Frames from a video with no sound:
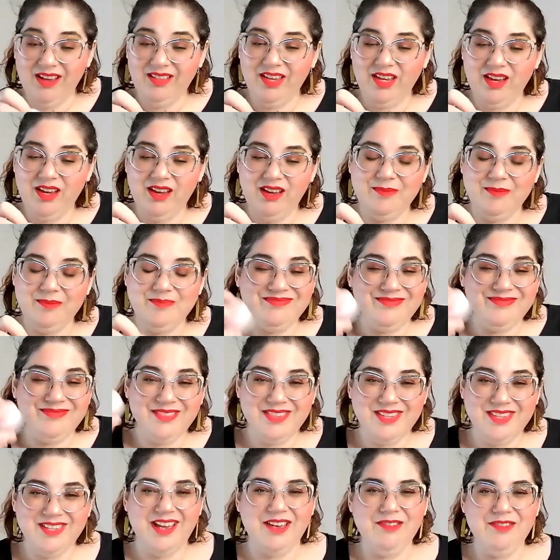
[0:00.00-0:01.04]
Like,
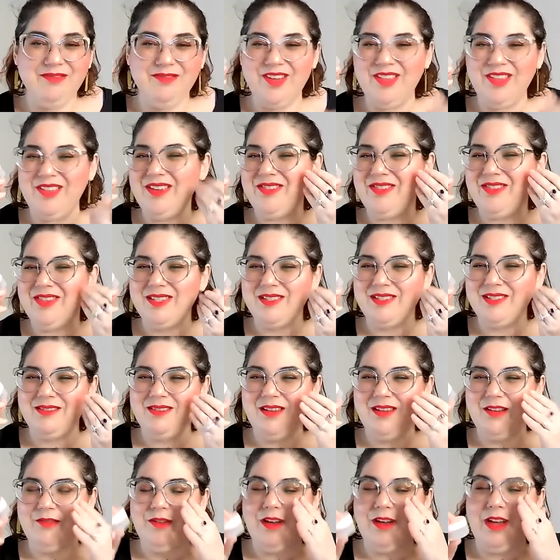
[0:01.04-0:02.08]
I felt like this,
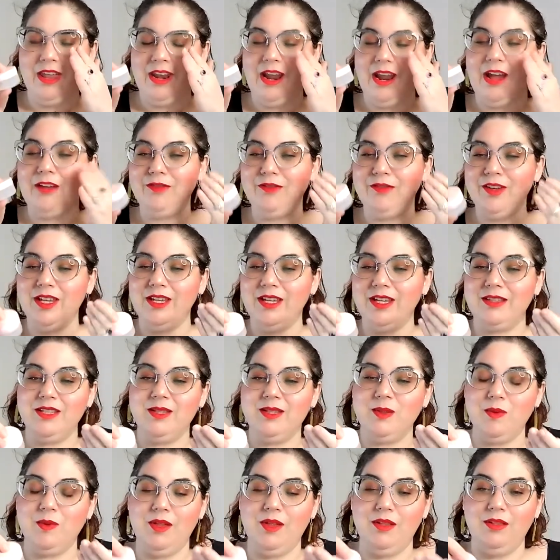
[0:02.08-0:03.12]
and I feel like this
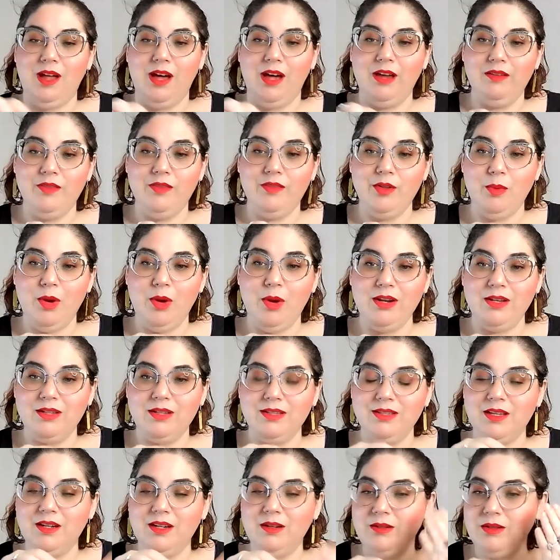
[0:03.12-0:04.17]
with a lot of their products,
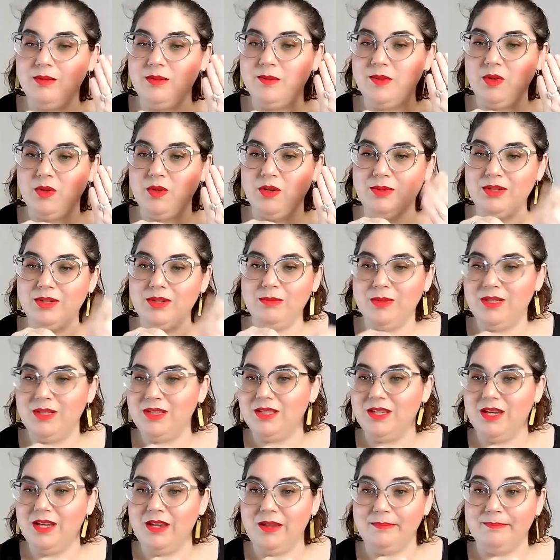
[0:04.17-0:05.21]
they don't absorb into my
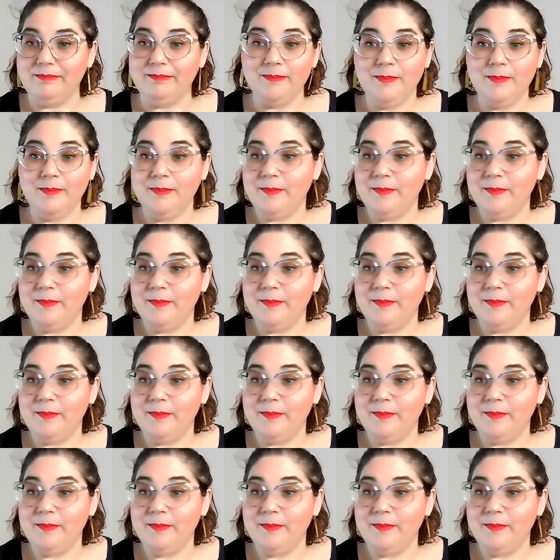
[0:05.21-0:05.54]
skin.